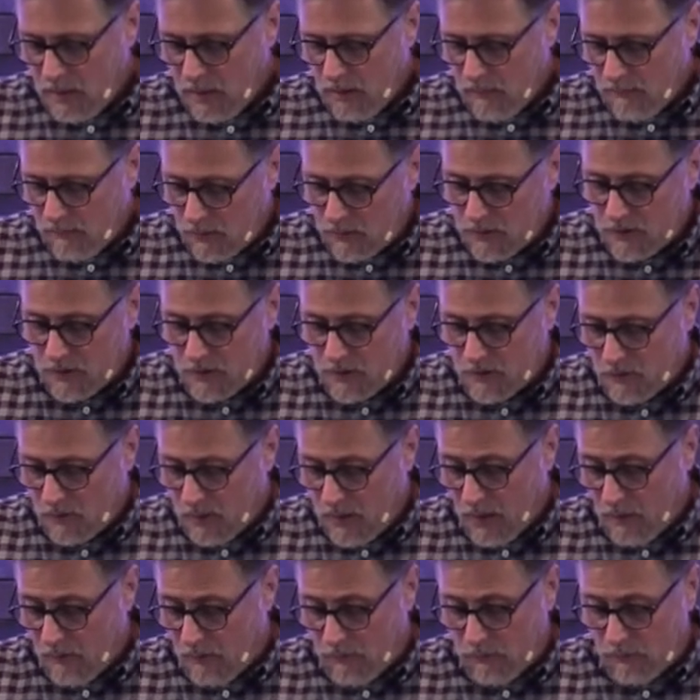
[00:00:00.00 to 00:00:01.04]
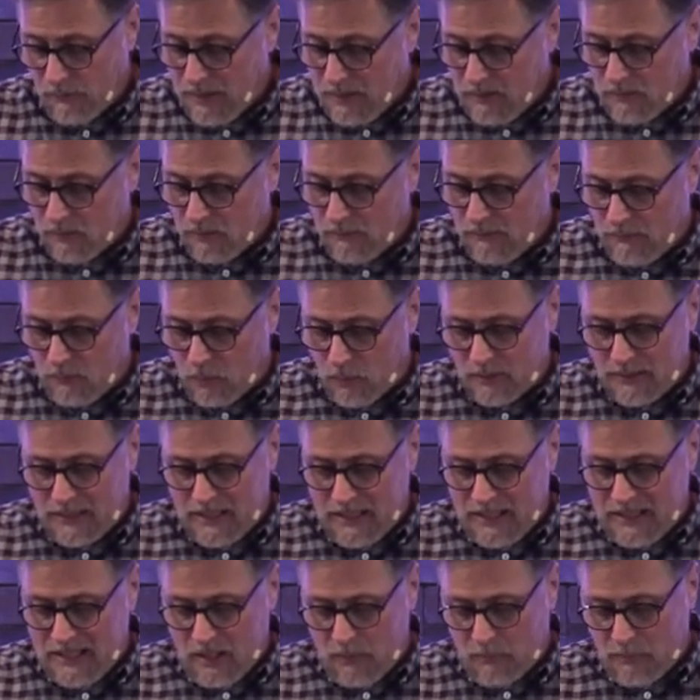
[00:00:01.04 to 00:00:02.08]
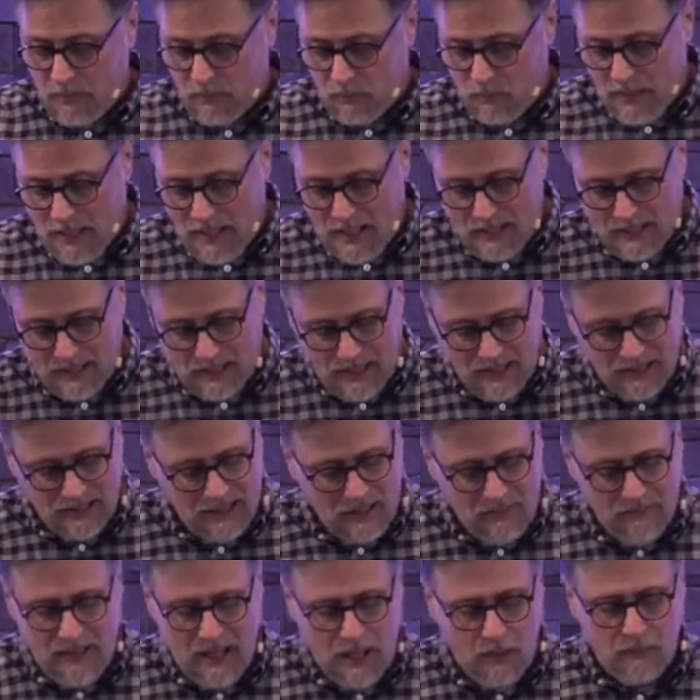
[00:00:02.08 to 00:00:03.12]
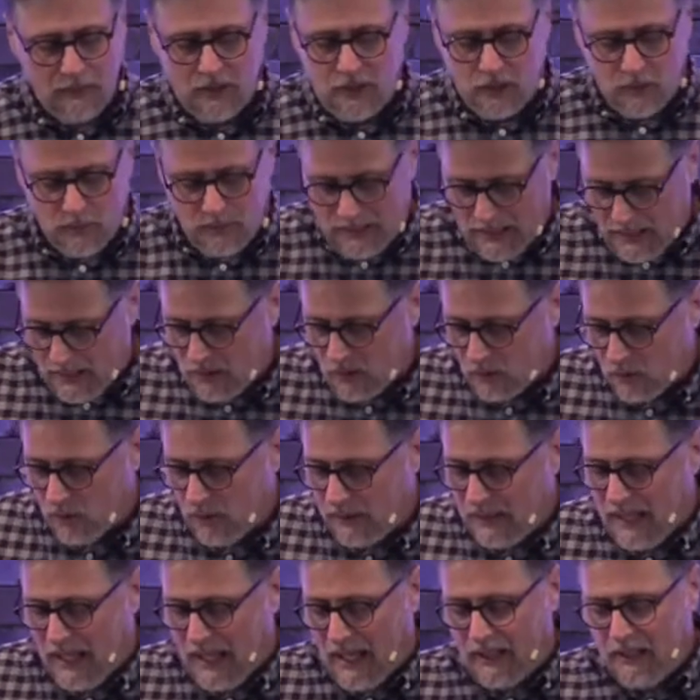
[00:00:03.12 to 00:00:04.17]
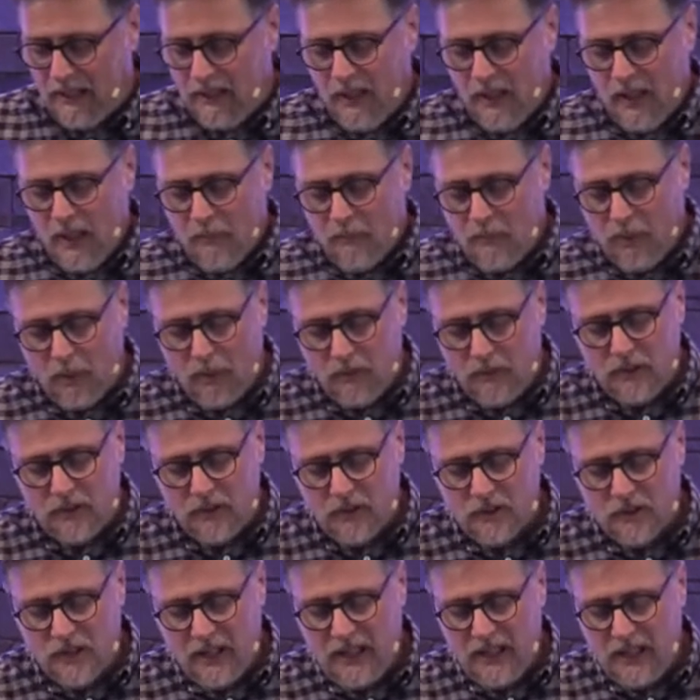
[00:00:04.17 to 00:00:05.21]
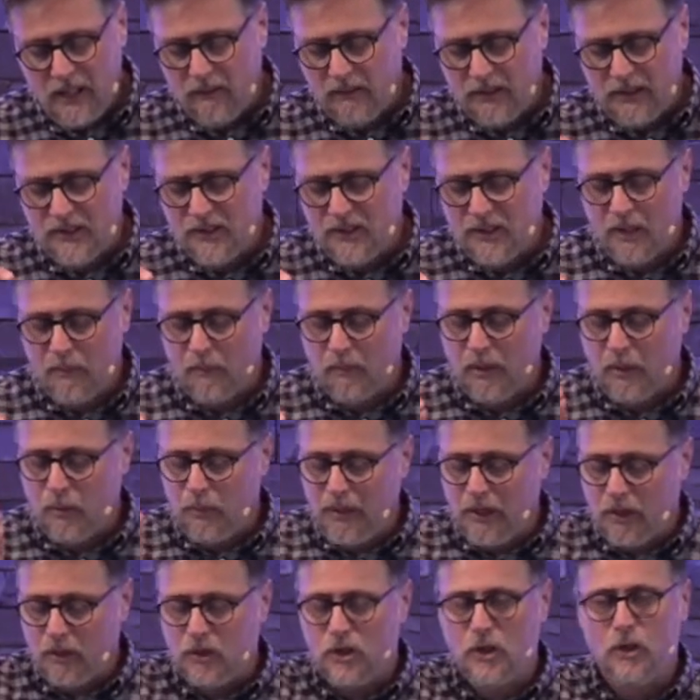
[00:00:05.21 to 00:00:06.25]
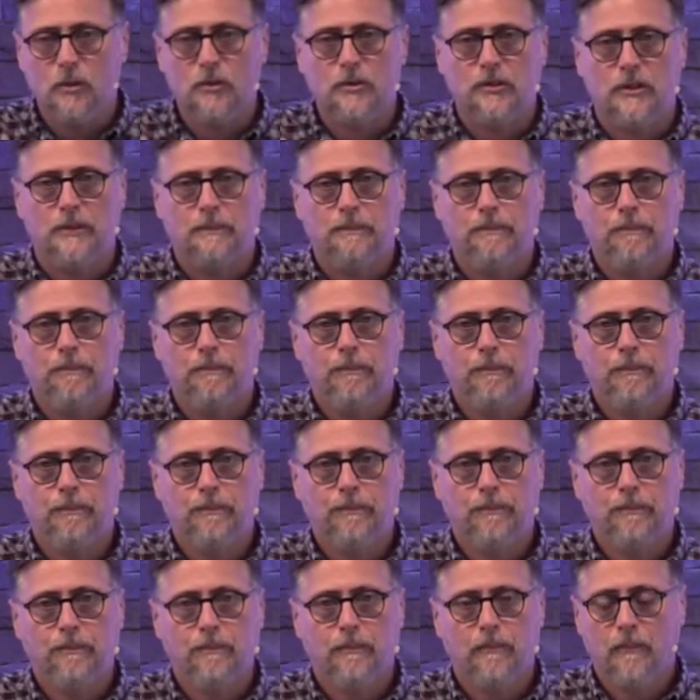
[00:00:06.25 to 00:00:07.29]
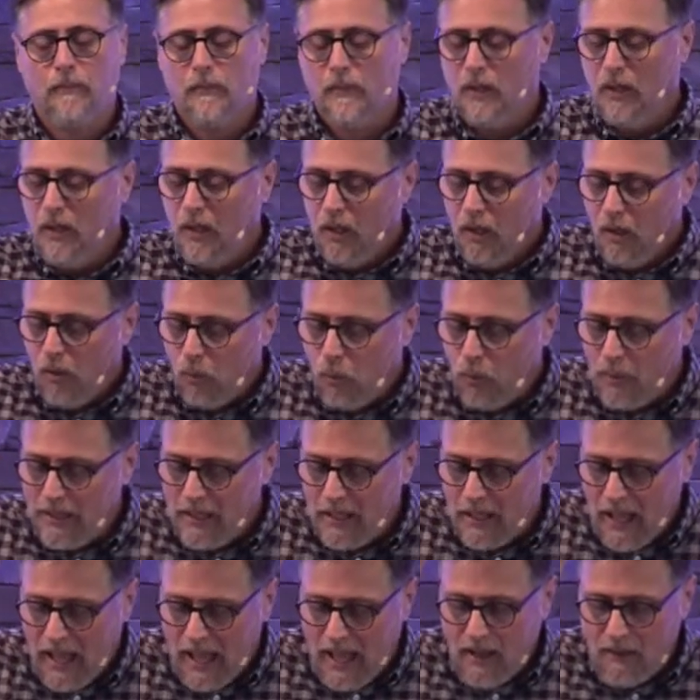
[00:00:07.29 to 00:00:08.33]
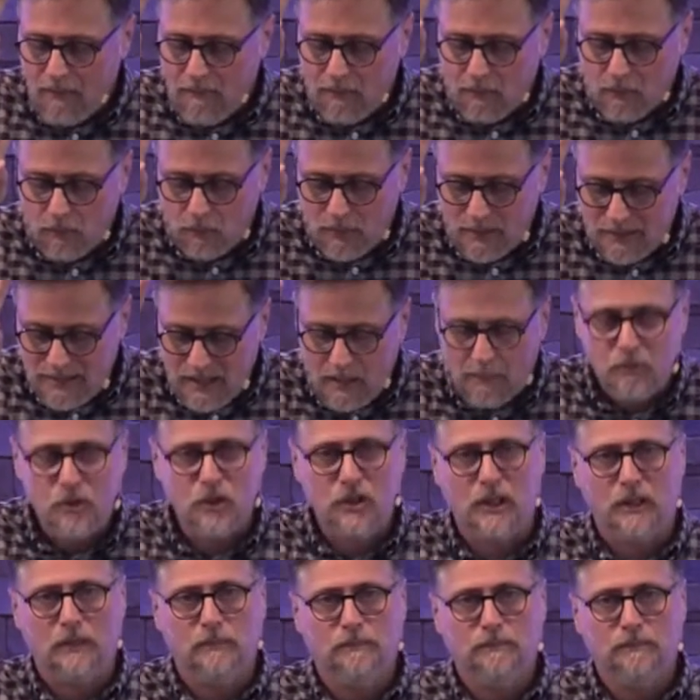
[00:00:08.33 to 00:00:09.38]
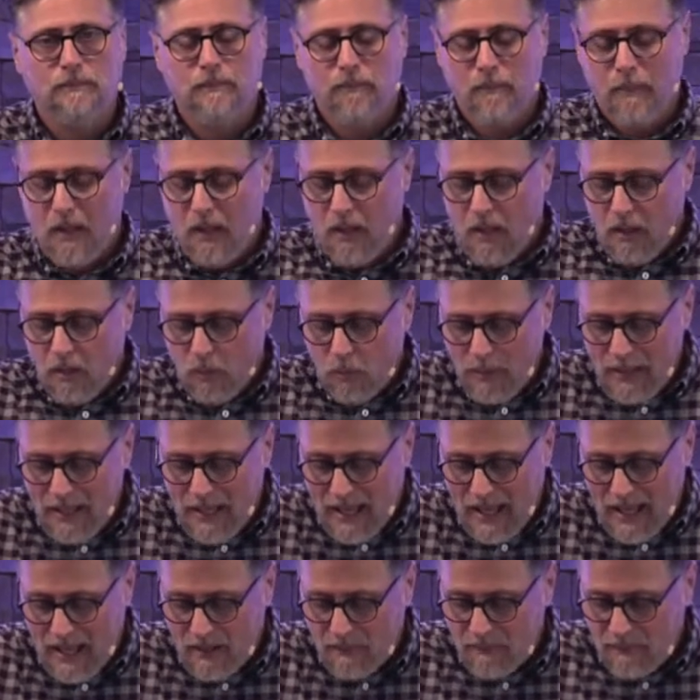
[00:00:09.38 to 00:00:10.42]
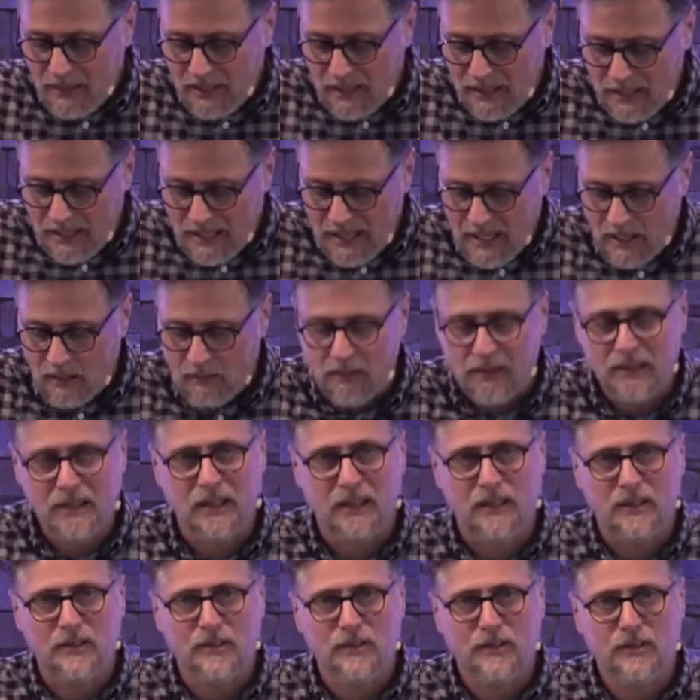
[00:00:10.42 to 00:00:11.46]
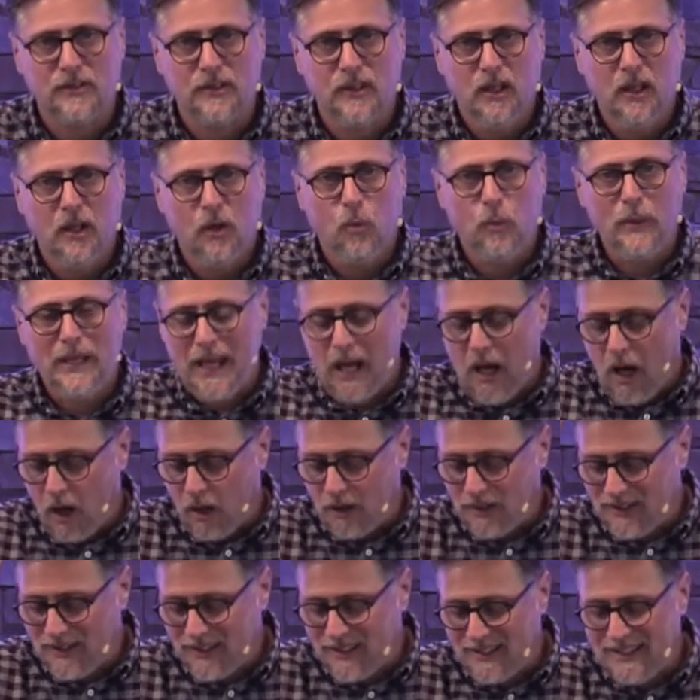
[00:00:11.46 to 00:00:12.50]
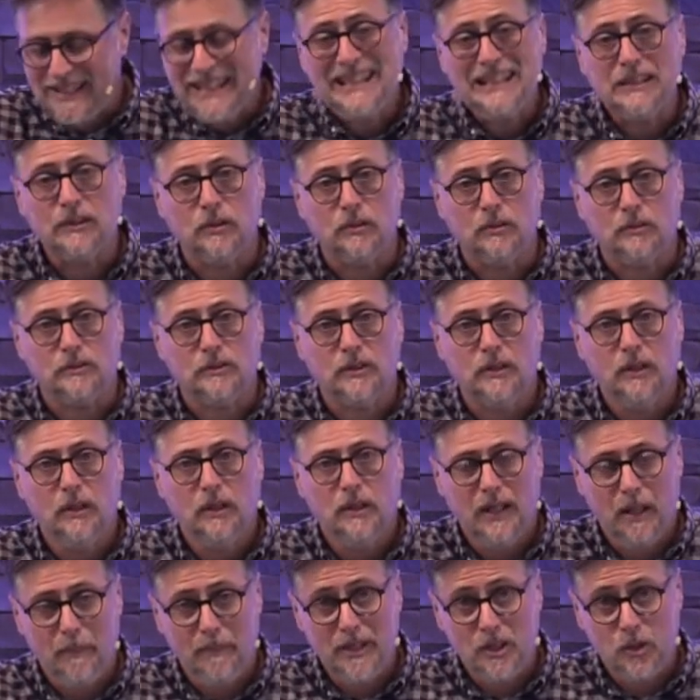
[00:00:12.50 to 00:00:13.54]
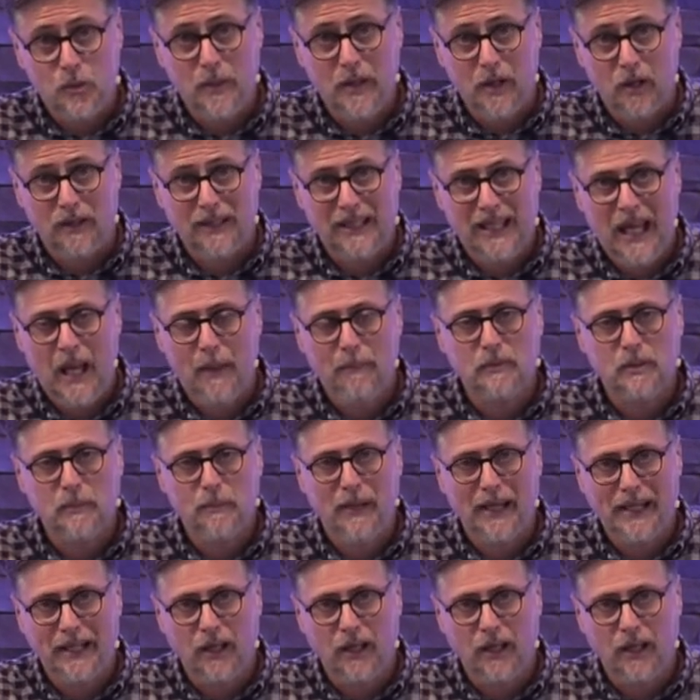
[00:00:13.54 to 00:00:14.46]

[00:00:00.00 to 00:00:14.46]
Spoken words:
verses 3 through 14 that we read, and I leave that with you again to look at. But just here in summary, we are chosen. We have redemption. We have an inheritance. We are sealed. That means we are kept by